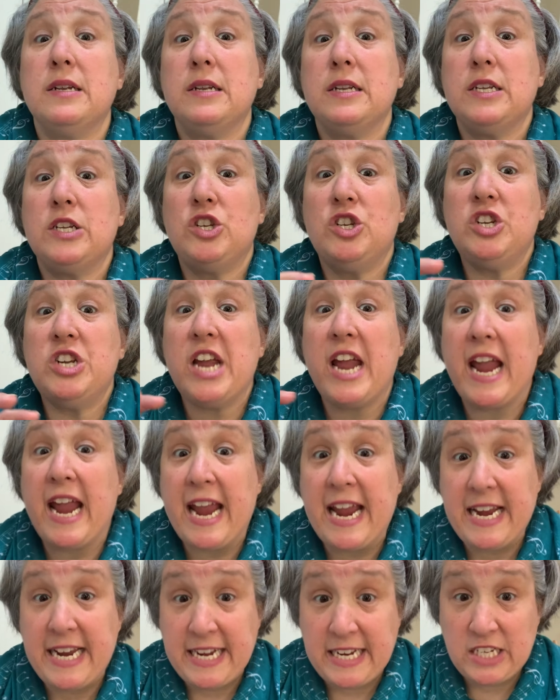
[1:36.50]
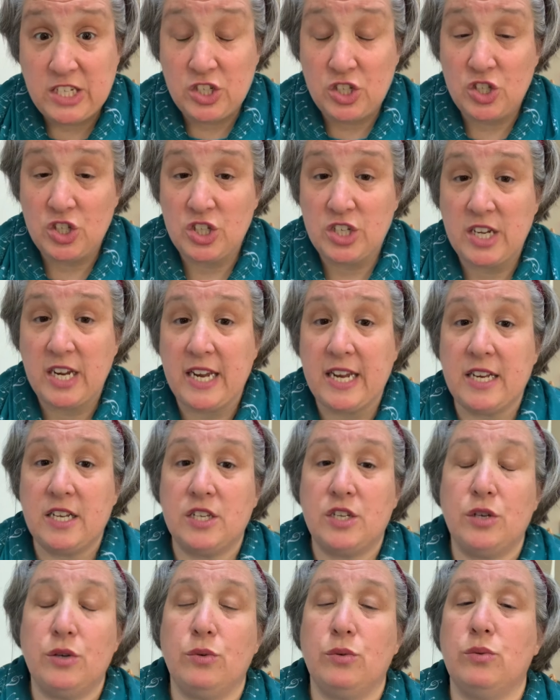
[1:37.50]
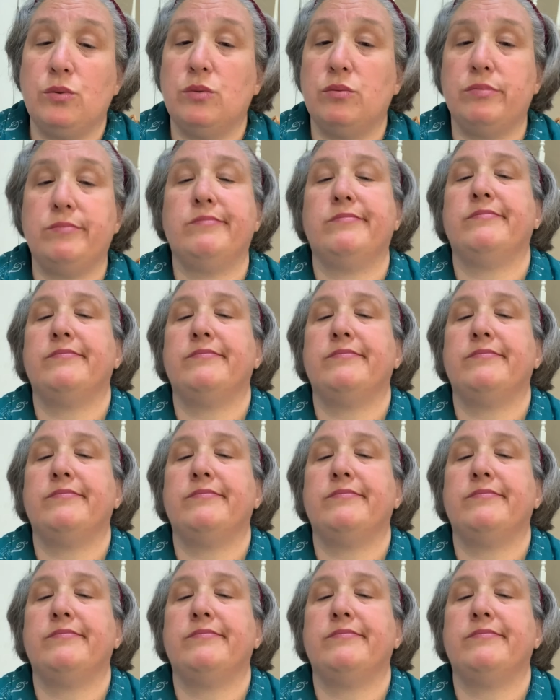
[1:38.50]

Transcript: change into,